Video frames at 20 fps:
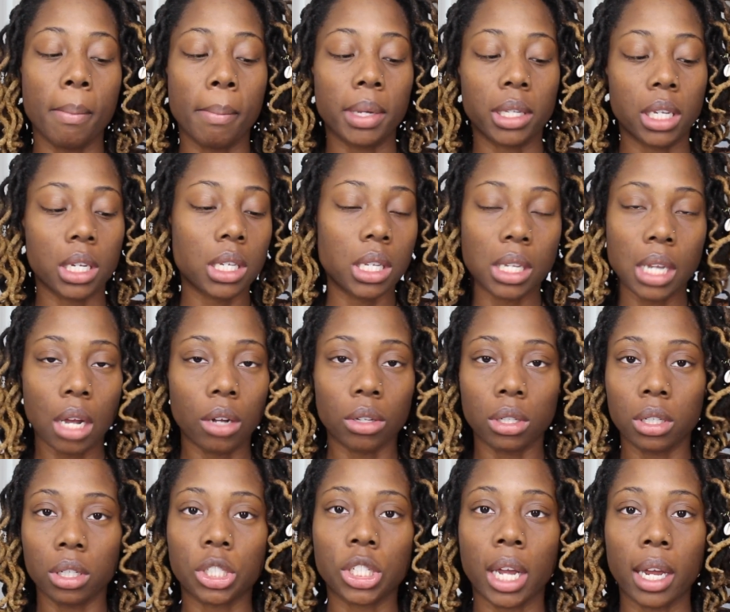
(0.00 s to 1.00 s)
But this is not
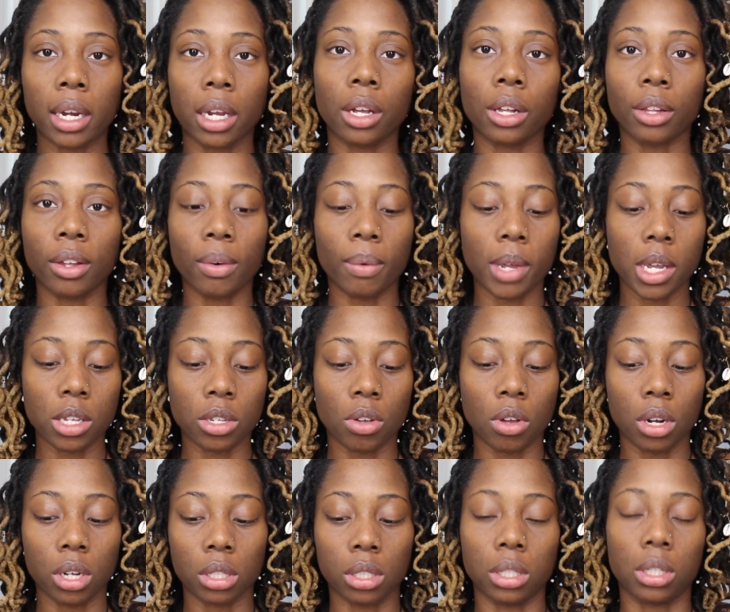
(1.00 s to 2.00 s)
going to look shiny and glowy. It's
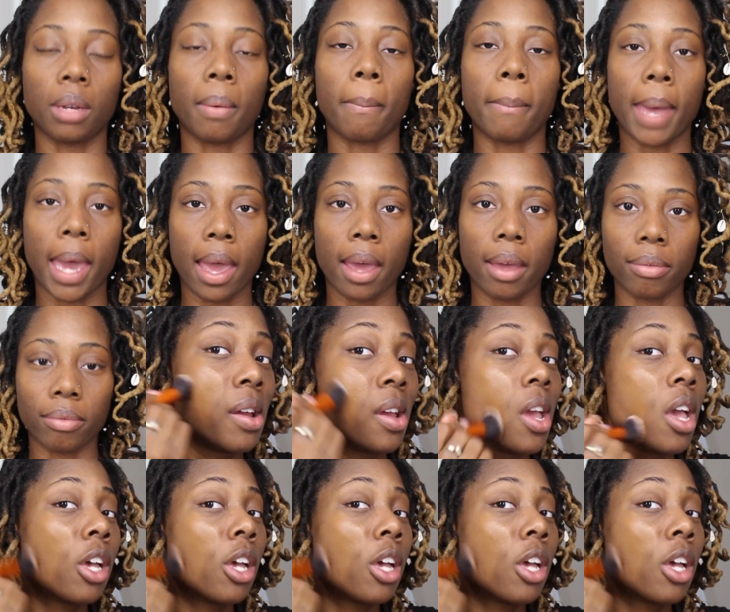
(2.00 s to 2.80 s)
going to look matte.